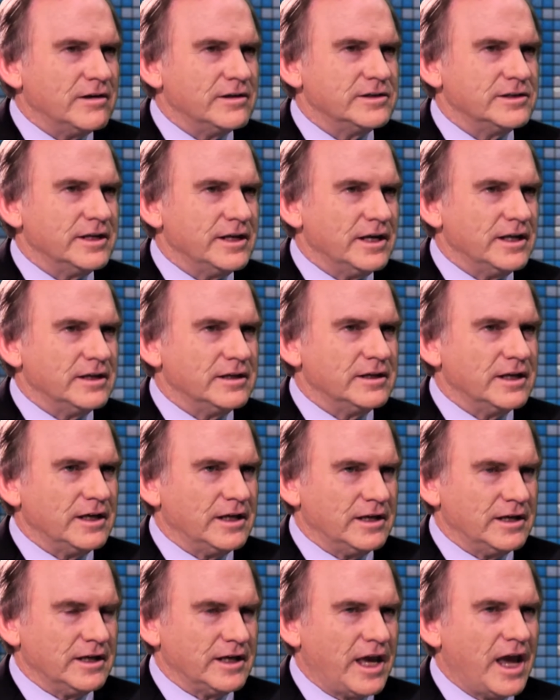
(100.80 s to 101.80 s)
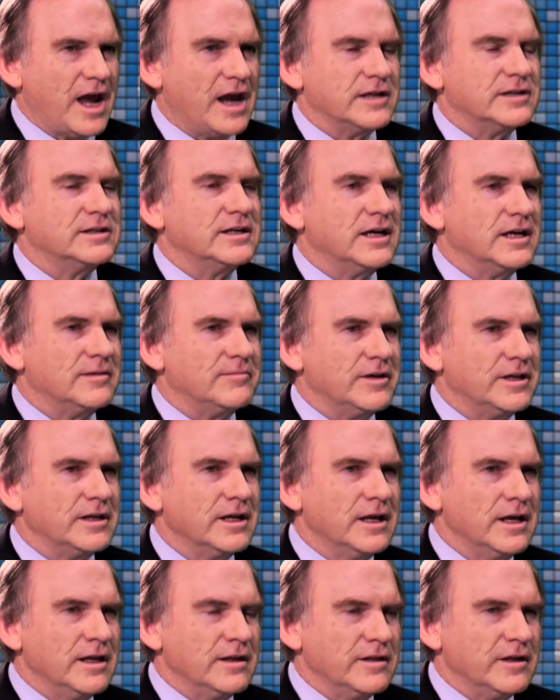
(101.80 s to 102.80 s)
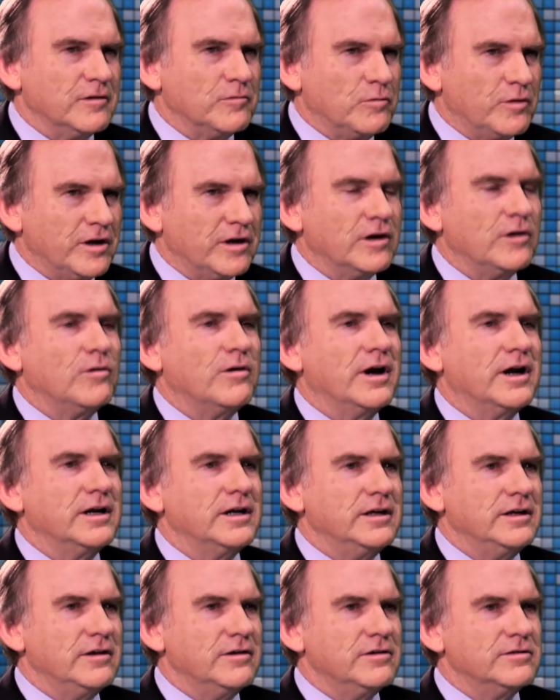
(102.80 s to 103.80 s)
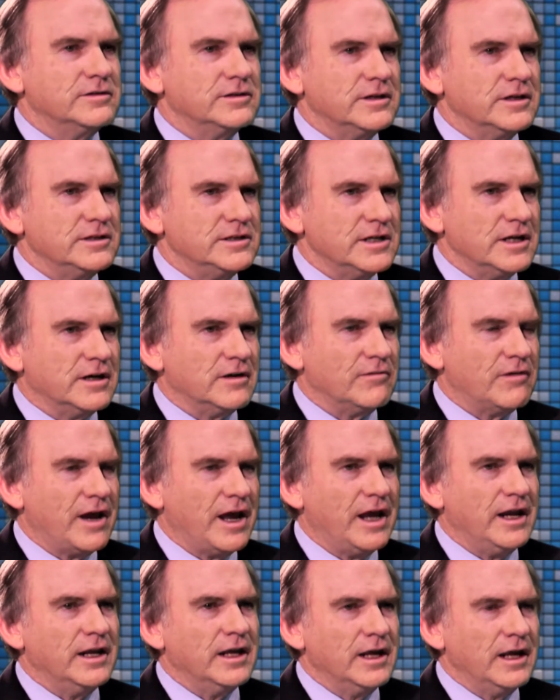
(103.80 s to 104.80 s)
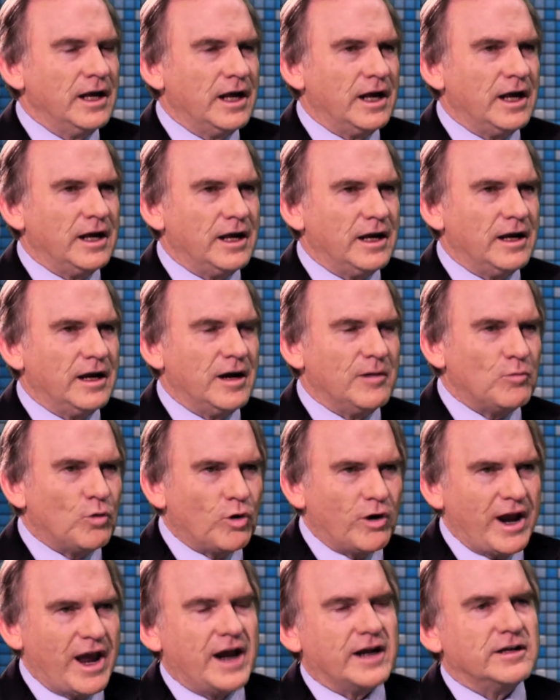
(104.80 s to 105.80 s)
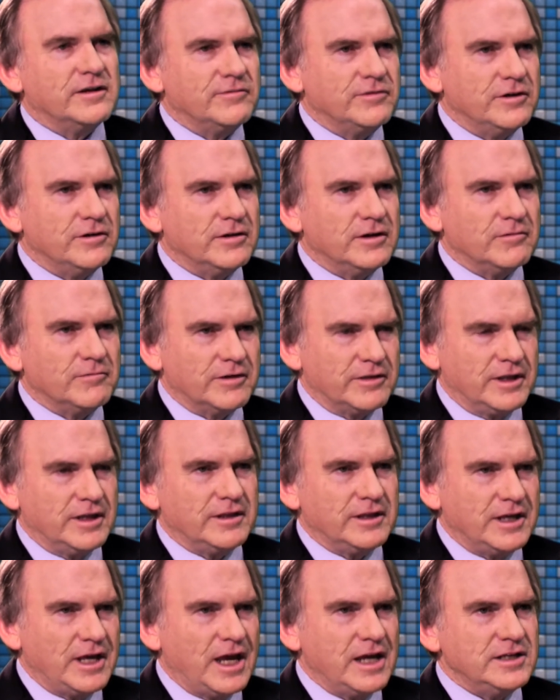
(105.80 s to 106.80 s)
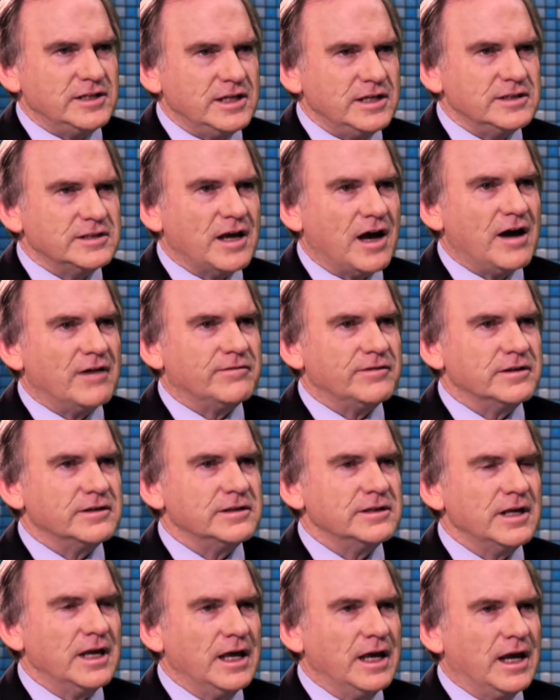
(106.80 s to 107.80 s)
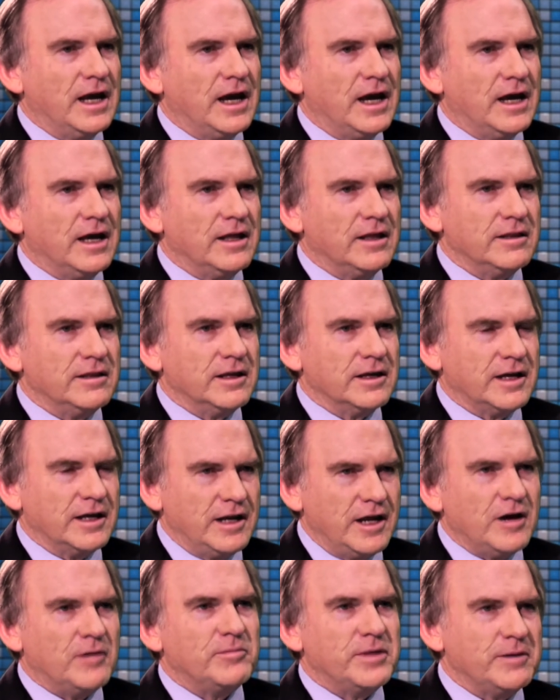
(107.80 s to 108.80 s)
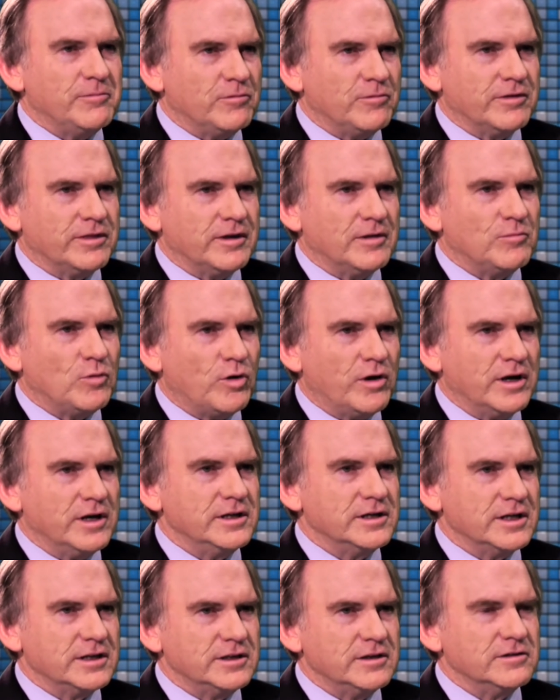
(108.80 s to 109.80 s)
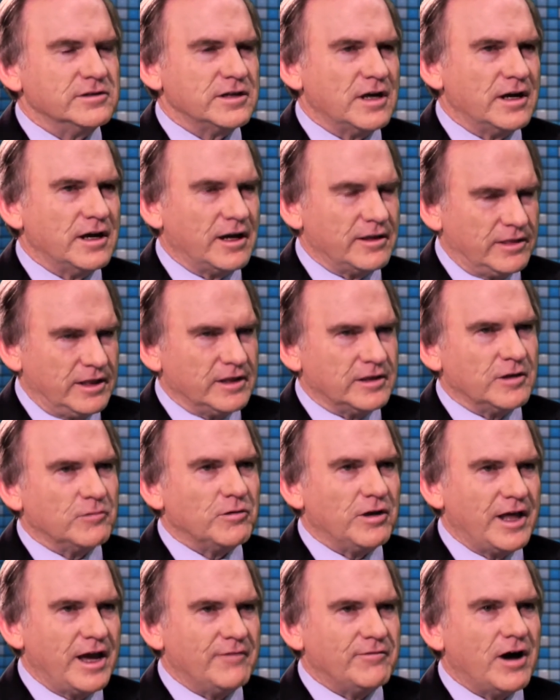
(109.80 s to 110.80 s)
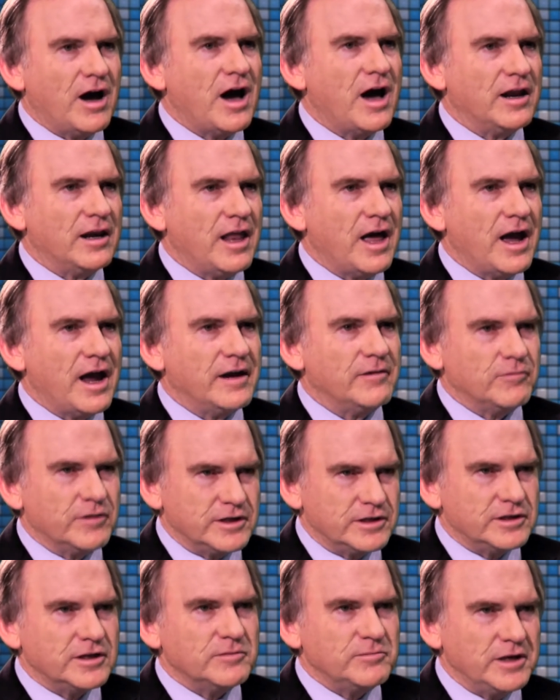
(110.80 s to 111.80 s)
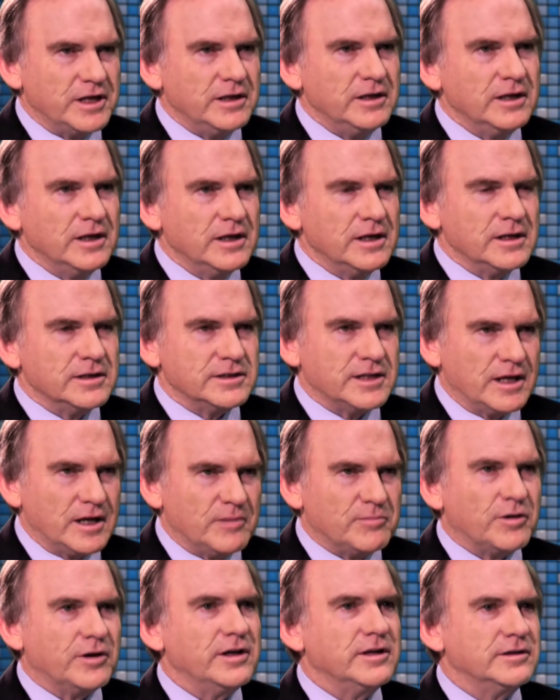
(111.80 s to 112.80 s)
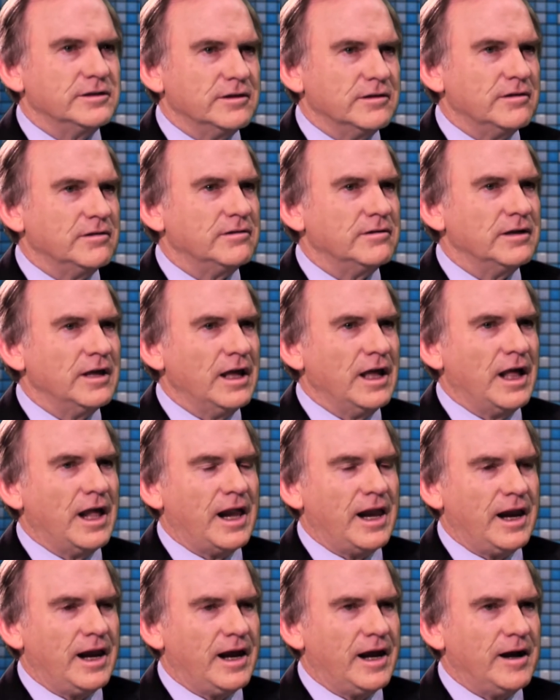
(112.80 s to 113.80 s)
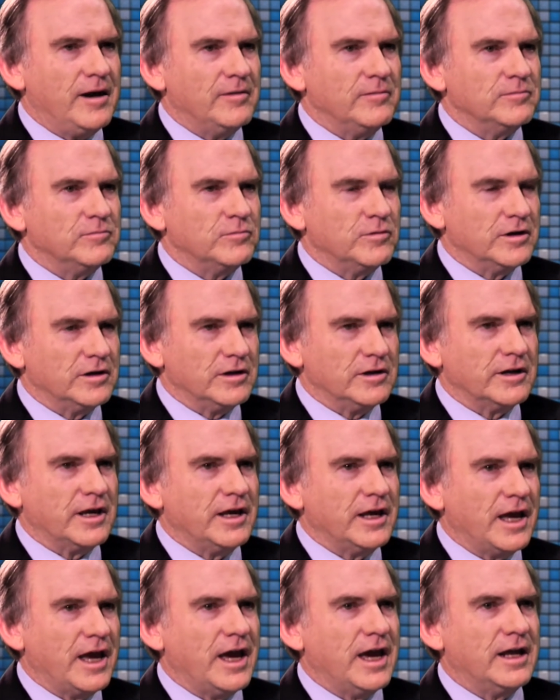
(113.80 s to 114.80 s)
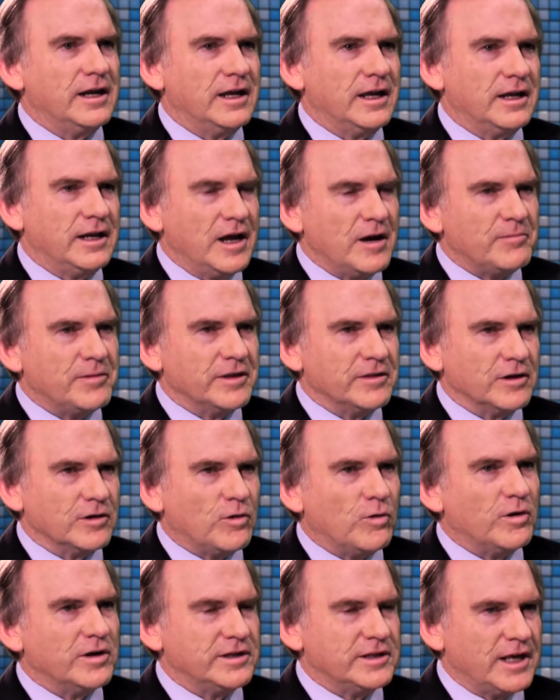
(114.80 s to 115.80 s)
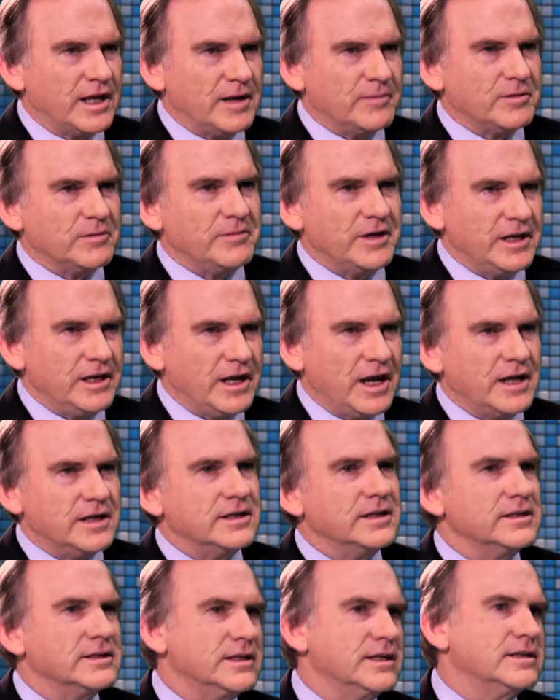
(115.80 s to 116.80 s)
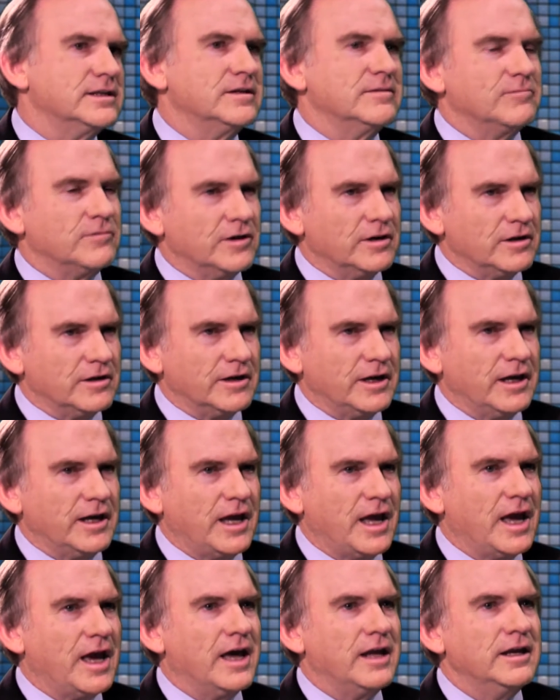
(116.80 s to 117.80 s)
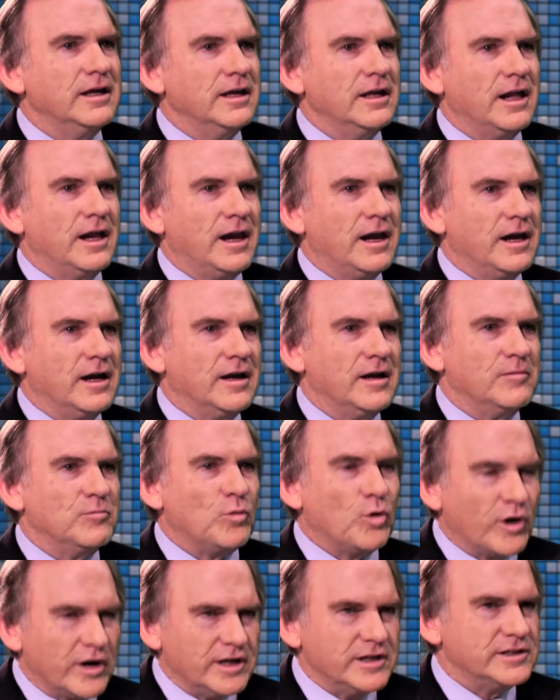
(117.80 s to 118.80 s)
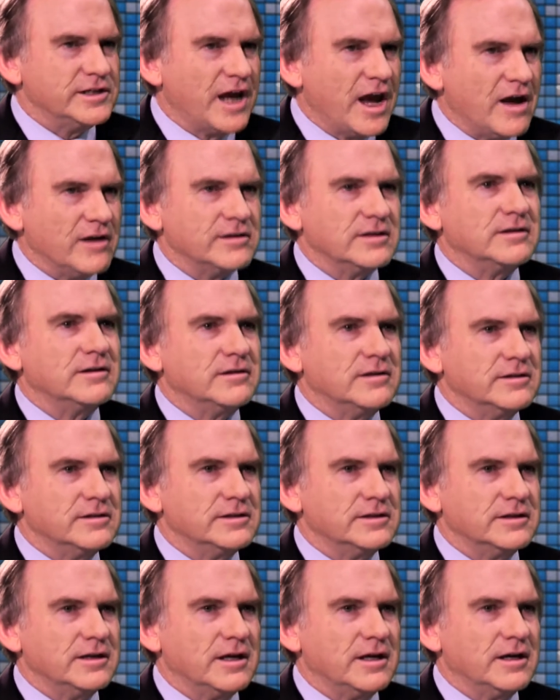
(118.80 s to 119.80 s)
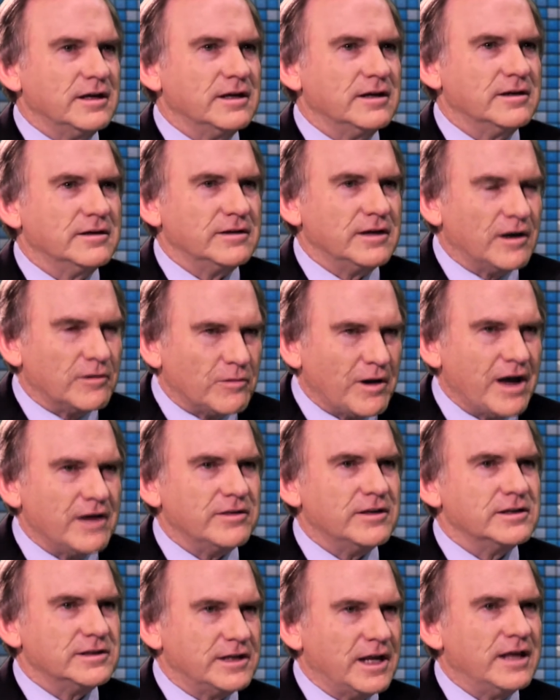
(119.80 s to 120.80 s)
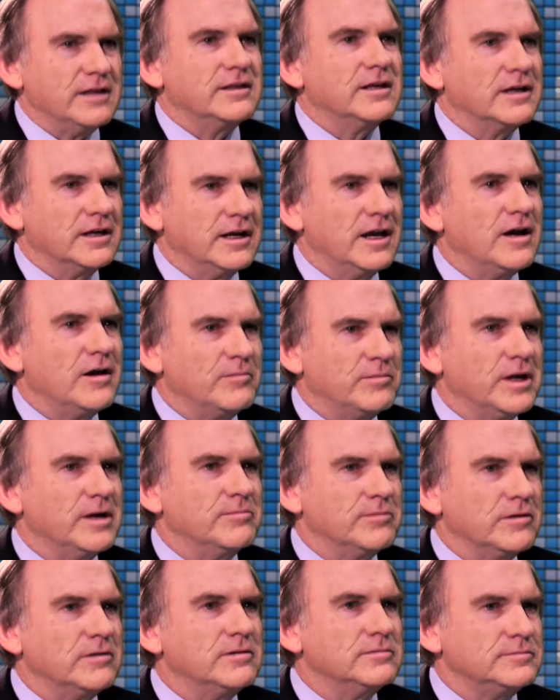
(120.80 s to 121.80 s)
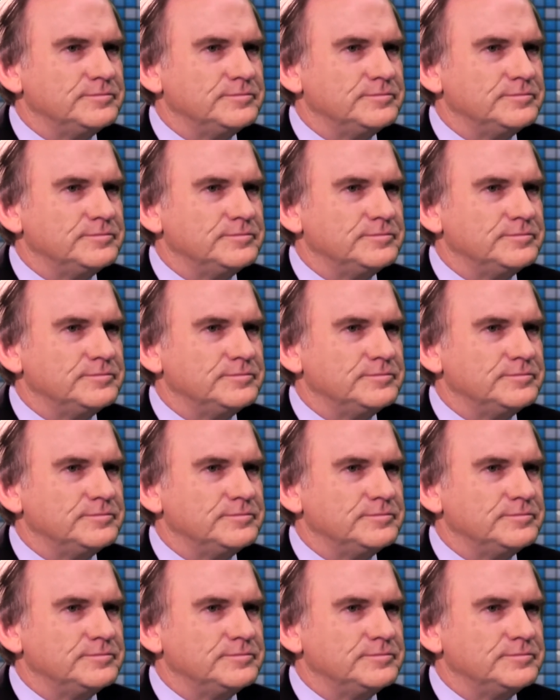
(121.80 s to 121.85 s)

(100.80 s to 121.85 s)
in, in a cash settlement that we're going to use to generate uh, a more active unit within the AG's office uh, that can help people with their mortgage issues. I, I, think that we'll have a hotline which should be set up pretty soon. Um, we're looking at, at helping the court set up a mediation system. We're looking at uh, mortgage counselors uh, around the state that can help people.